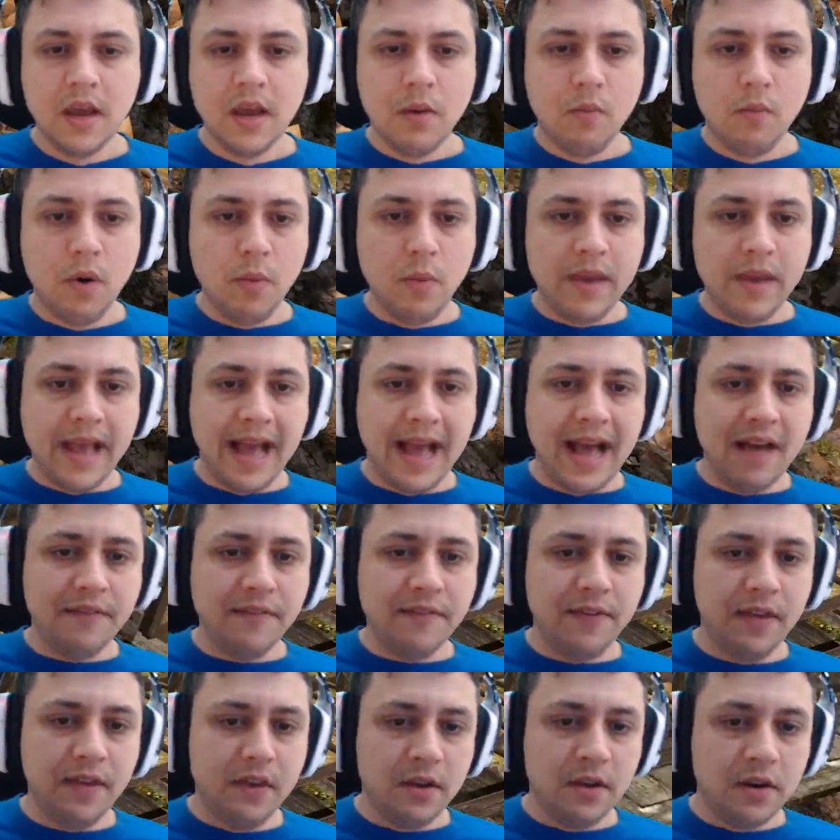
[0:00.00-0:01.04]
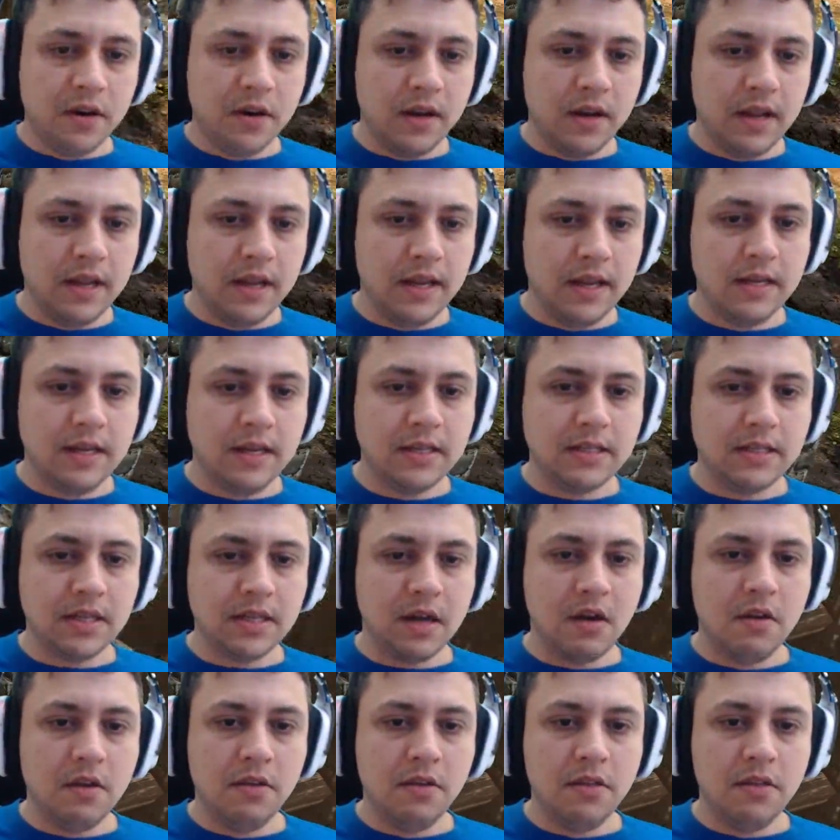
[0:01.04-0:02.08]
What we have here is
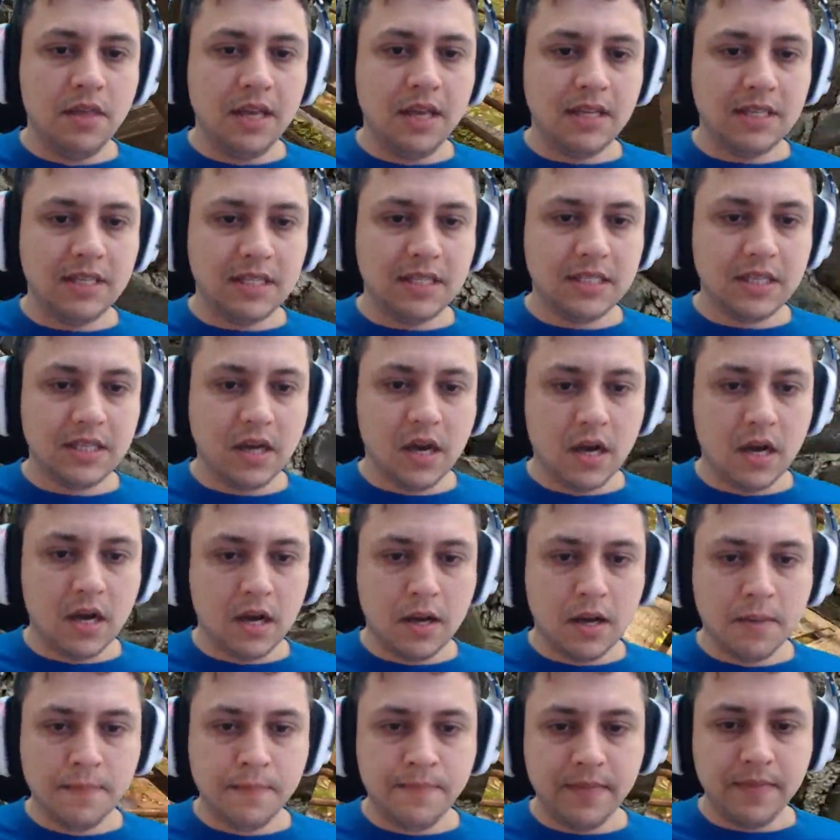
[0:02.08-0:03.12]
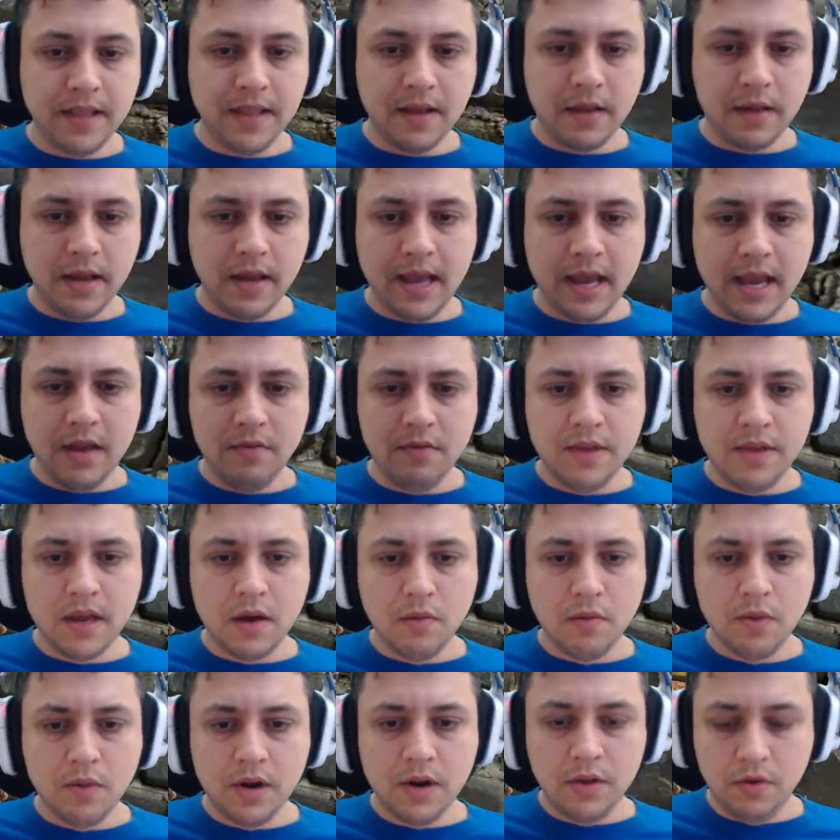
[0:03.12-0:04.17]
this
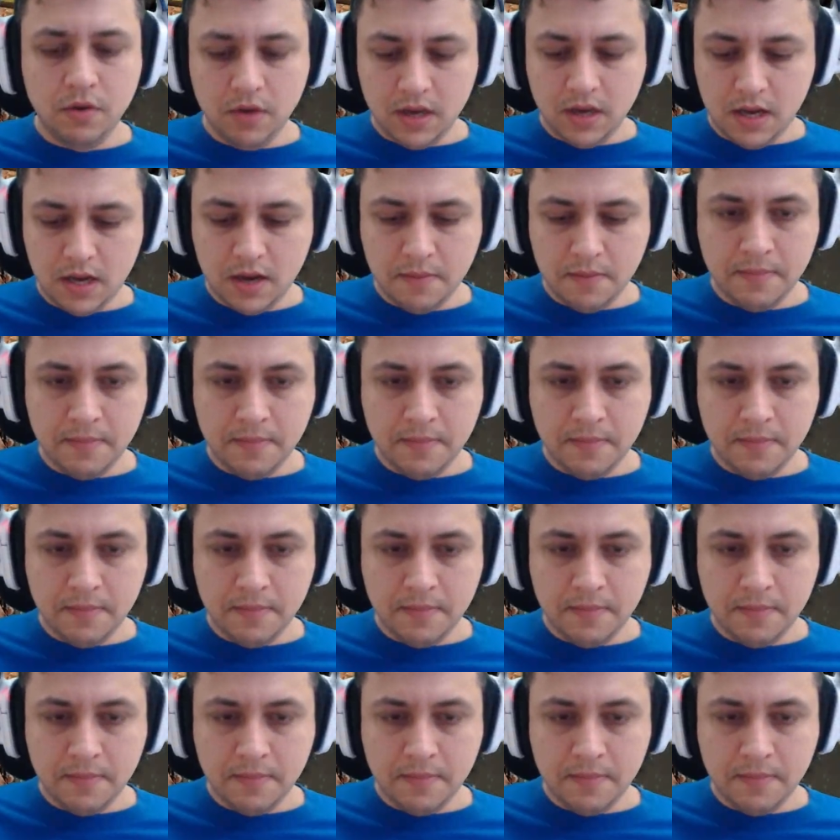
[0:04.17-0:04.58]
area where you come